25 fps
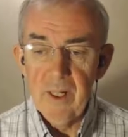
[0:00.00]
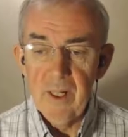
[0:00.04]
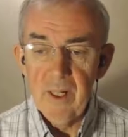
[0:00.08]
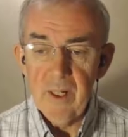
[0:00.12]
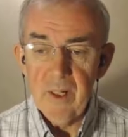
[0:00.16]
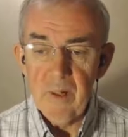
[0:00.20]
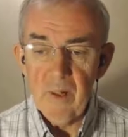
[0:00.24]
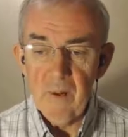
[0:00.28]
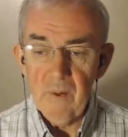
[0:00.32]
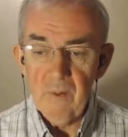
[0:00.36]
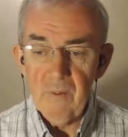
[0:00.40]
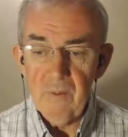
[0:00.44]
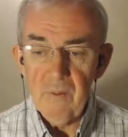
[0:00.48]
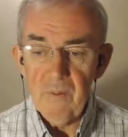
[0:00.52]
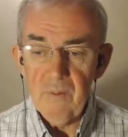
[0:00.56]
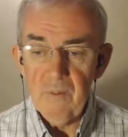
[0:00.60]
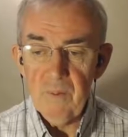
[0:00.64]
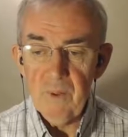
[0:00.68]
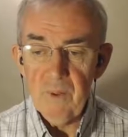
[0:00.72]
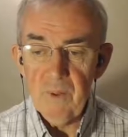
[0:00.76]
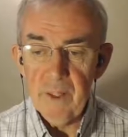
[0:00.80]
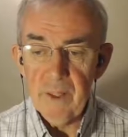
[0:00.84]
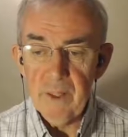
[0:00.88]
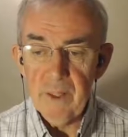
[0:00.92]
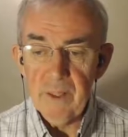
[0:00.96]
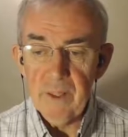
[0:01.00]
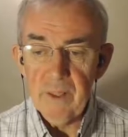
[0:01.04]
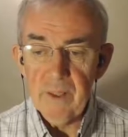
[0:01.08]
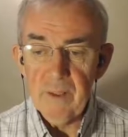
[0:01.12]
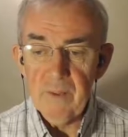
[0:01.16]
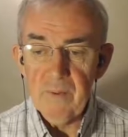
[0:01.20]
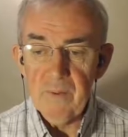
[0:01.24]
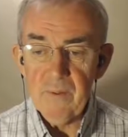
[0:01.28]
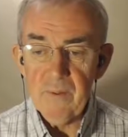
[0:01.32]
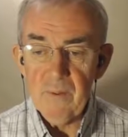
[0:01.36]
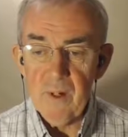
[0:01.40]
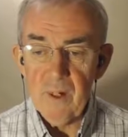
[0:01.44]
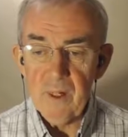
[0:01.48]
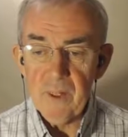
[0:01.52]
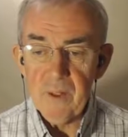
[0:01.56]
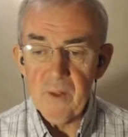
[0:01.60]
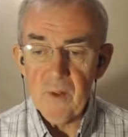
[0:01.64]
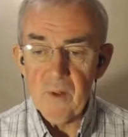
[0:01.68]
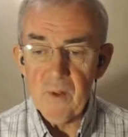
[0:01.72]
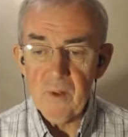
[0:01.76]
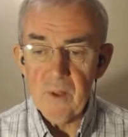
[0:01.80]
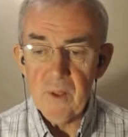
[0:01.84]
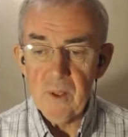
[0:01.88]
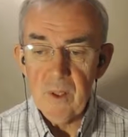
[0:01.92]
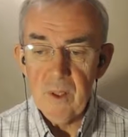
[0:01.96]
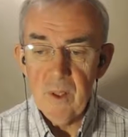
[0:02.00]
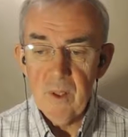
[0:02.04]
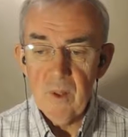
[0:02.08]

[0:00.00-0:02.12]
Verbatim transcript: on uh, Fire Talk,